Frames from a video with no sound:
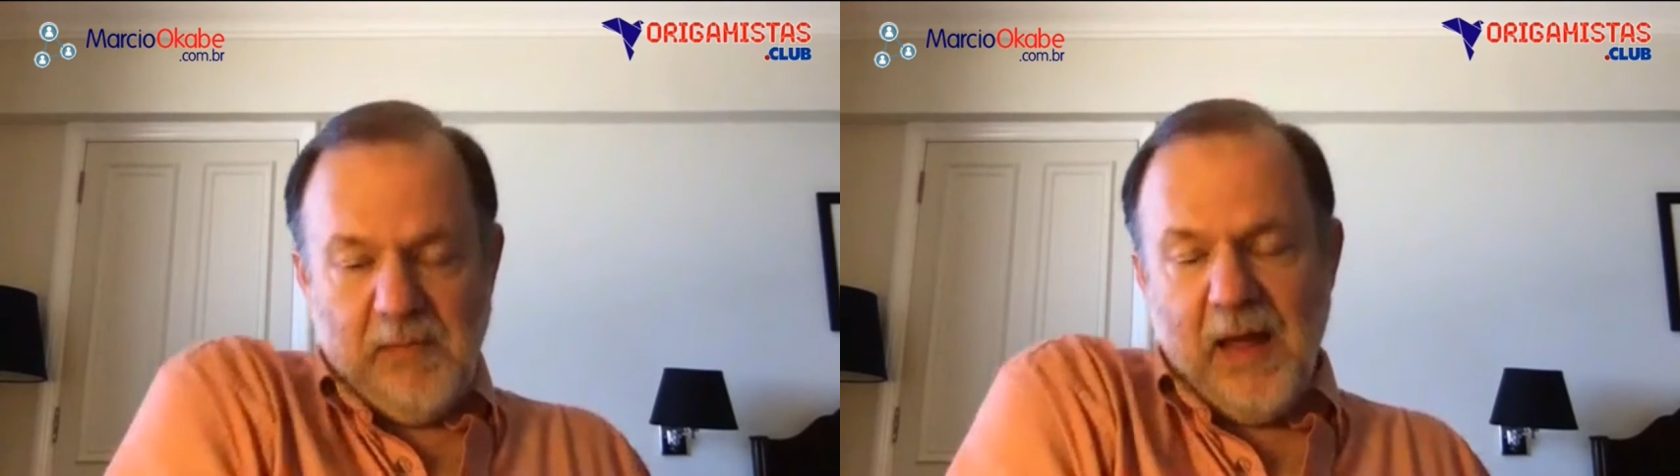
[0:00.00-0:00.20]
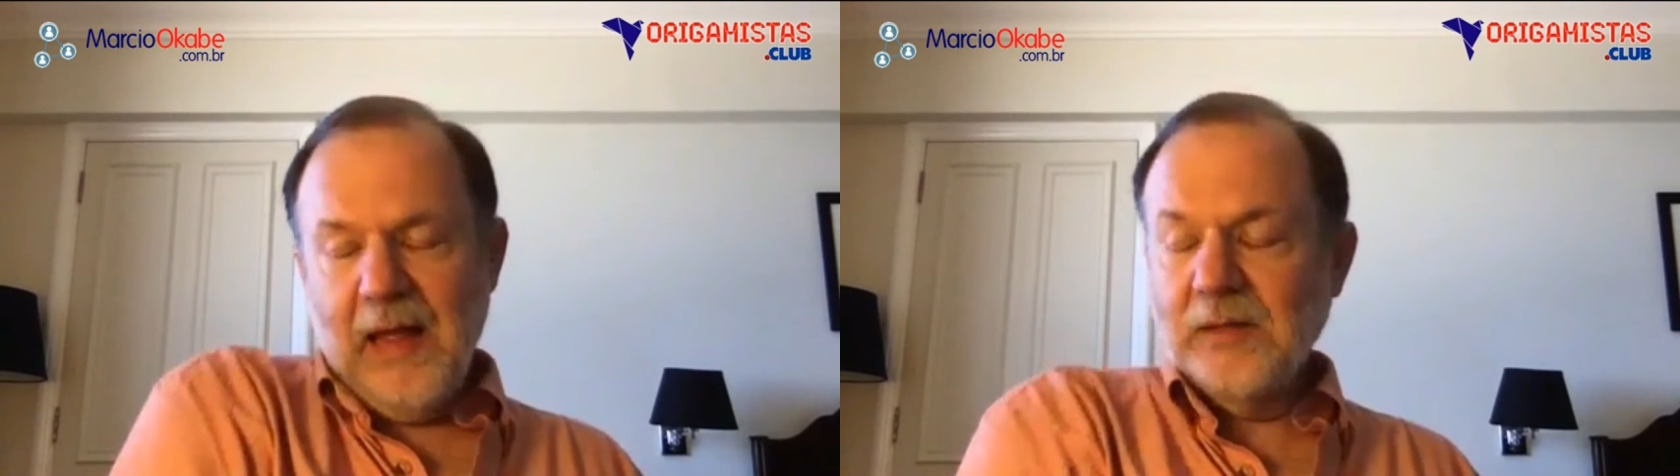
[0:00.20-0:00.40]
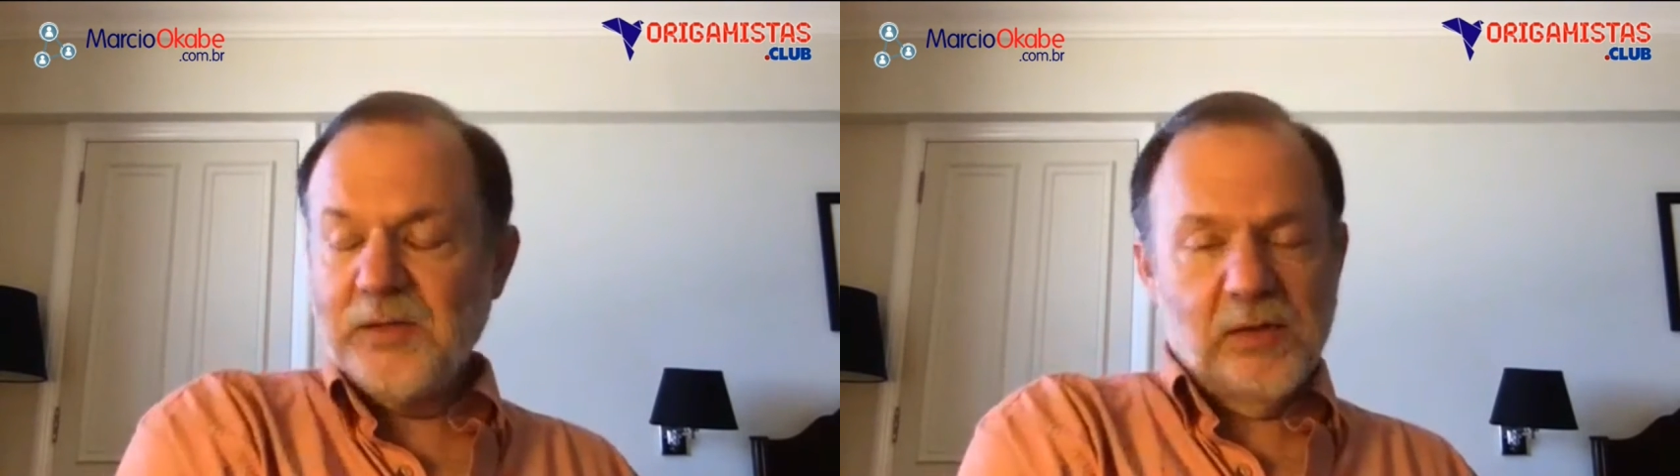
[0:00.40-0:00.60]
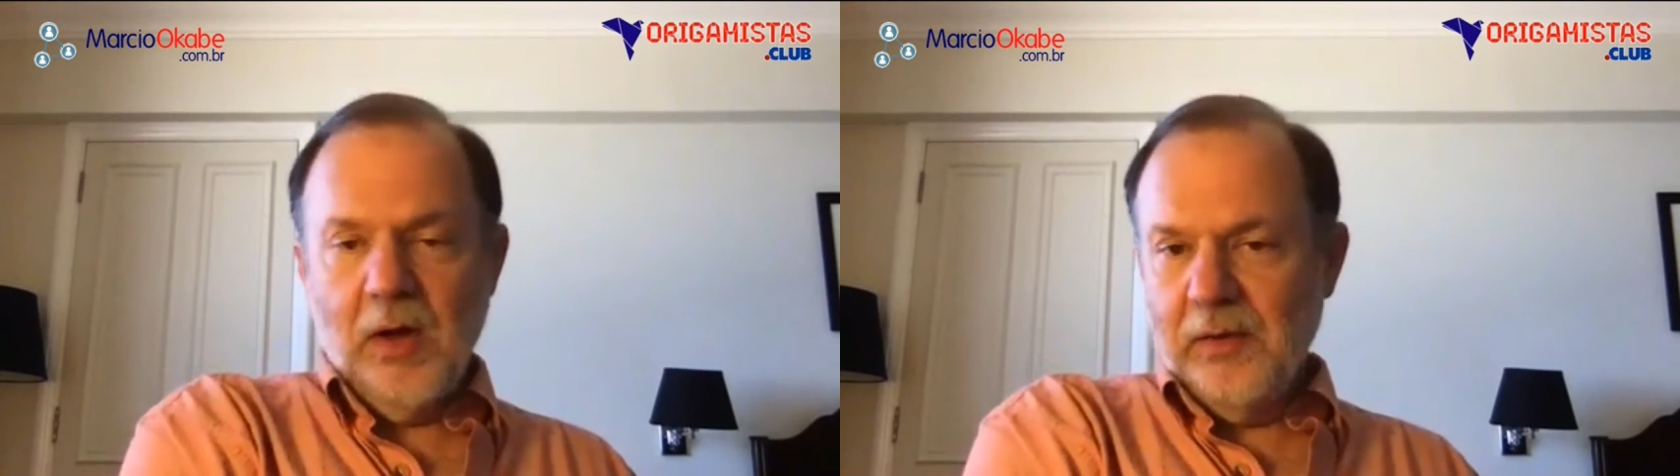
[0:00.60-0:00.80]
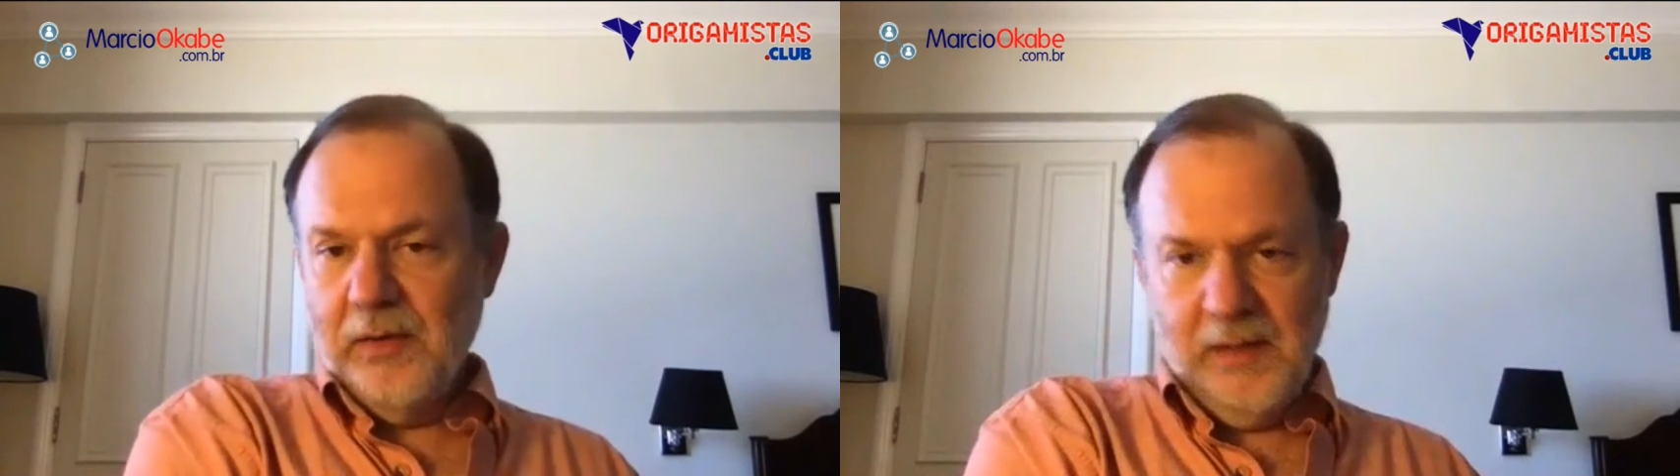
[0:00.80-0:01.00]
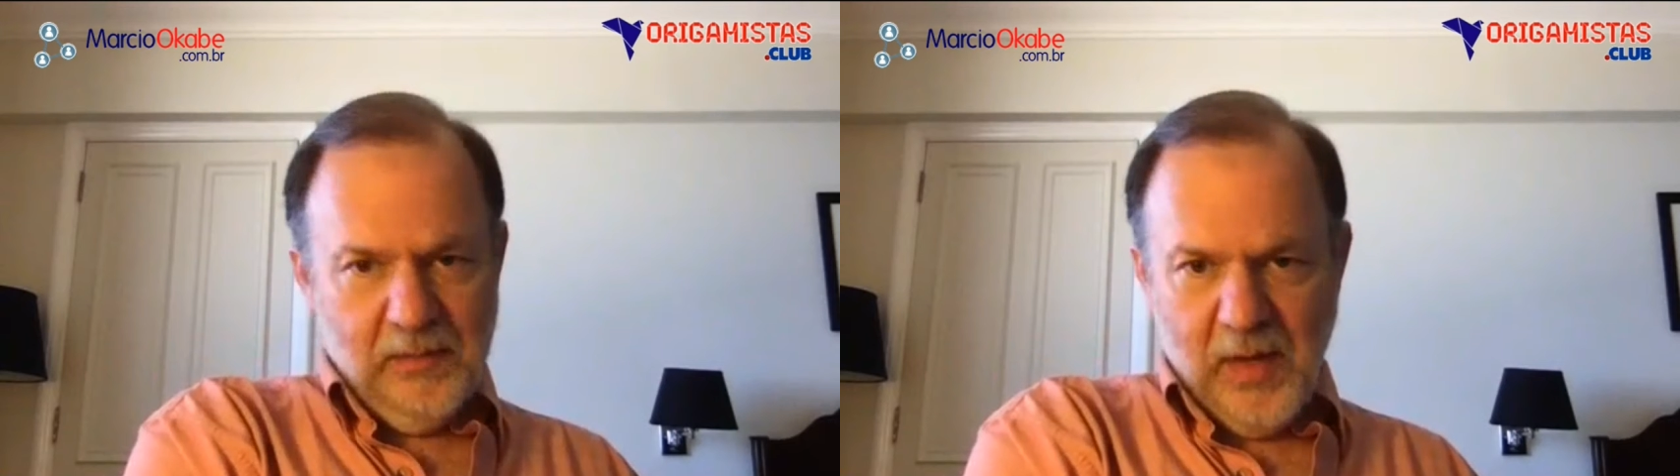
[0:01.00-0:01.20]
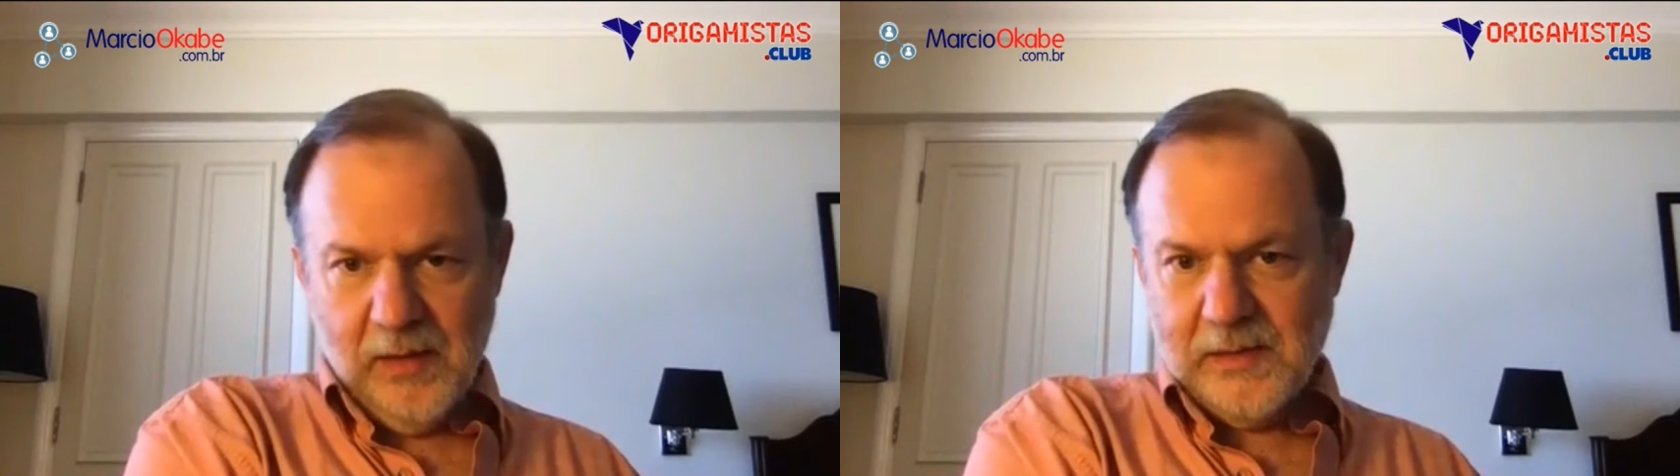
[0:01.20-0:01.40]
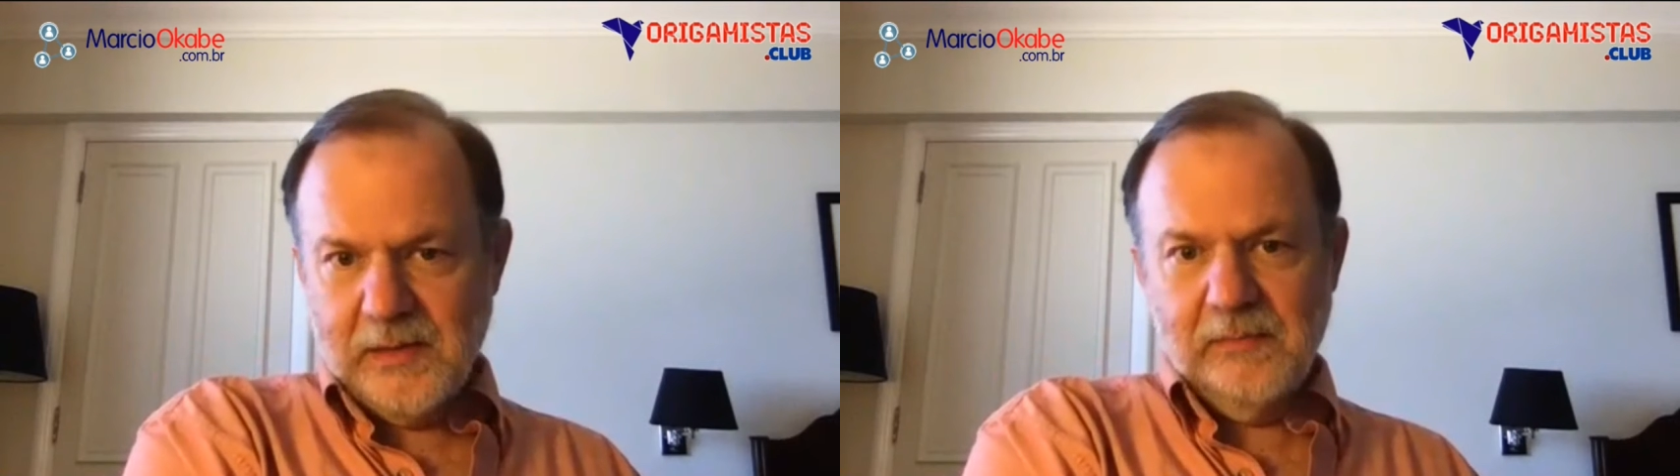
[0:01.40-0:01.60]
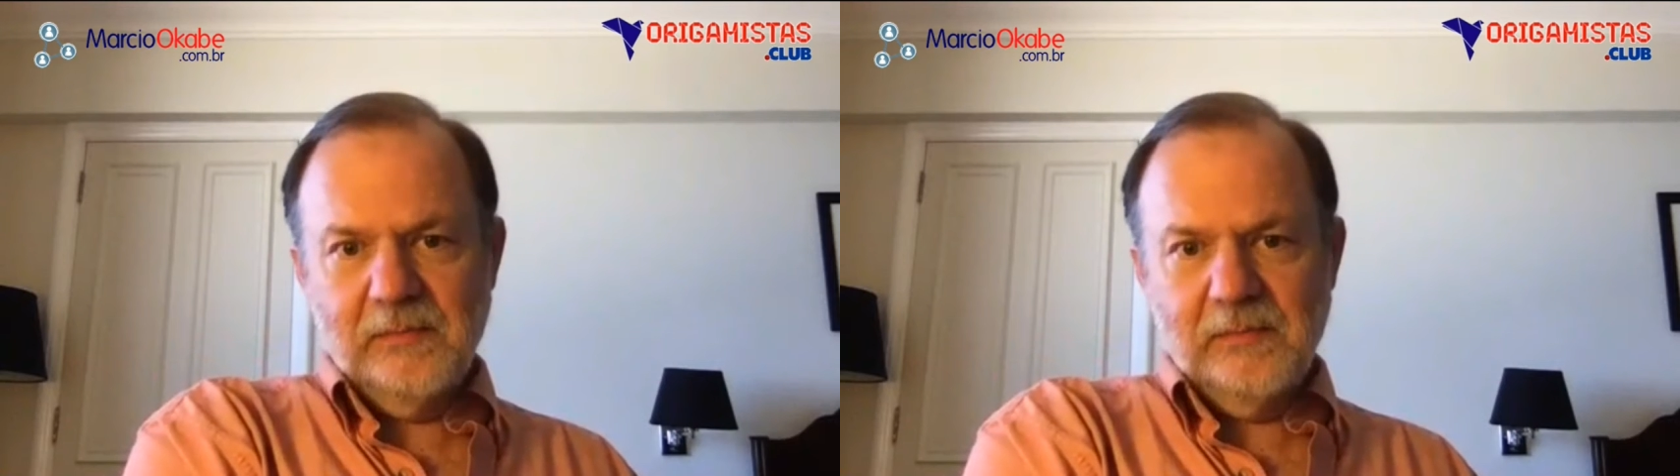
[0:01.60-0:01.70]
I answer all the emails.